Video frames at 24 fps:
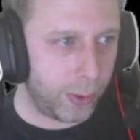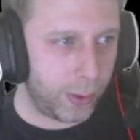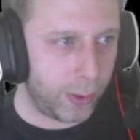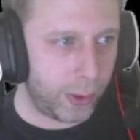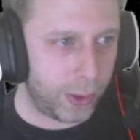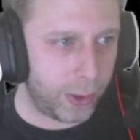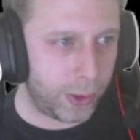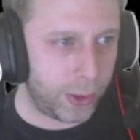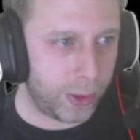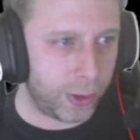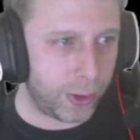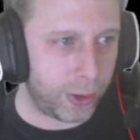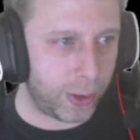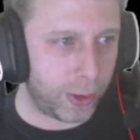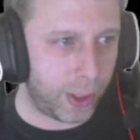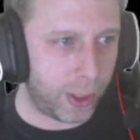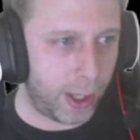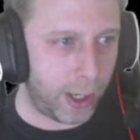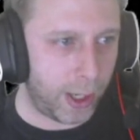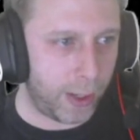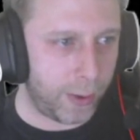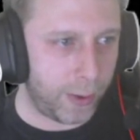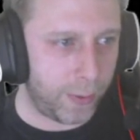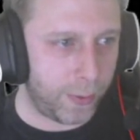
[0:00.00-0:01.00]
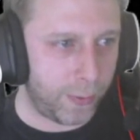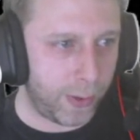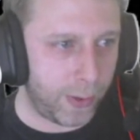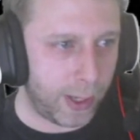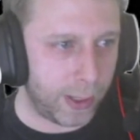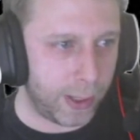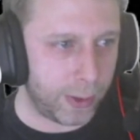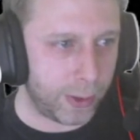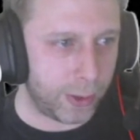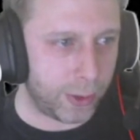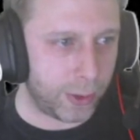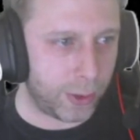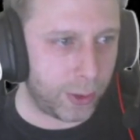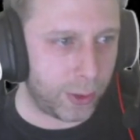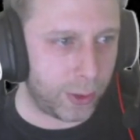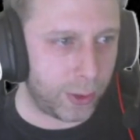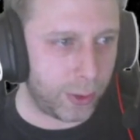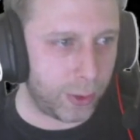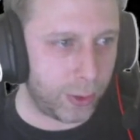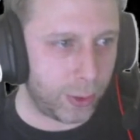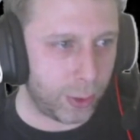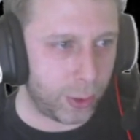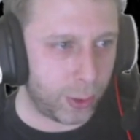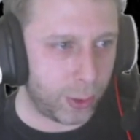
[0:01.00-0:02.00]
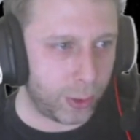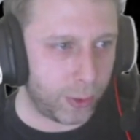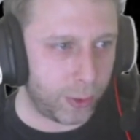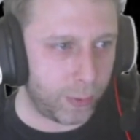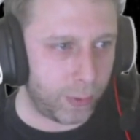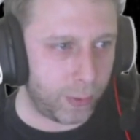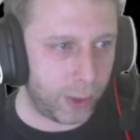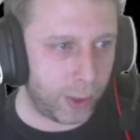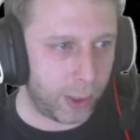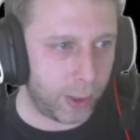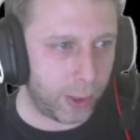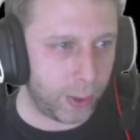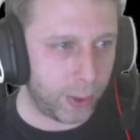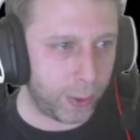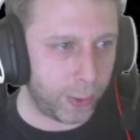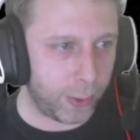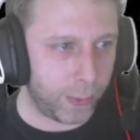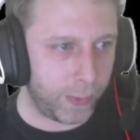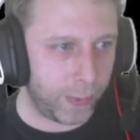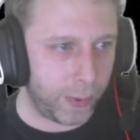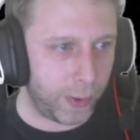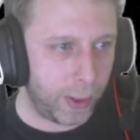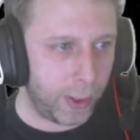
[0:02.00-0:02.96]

This is an advanced Jordan vehicle.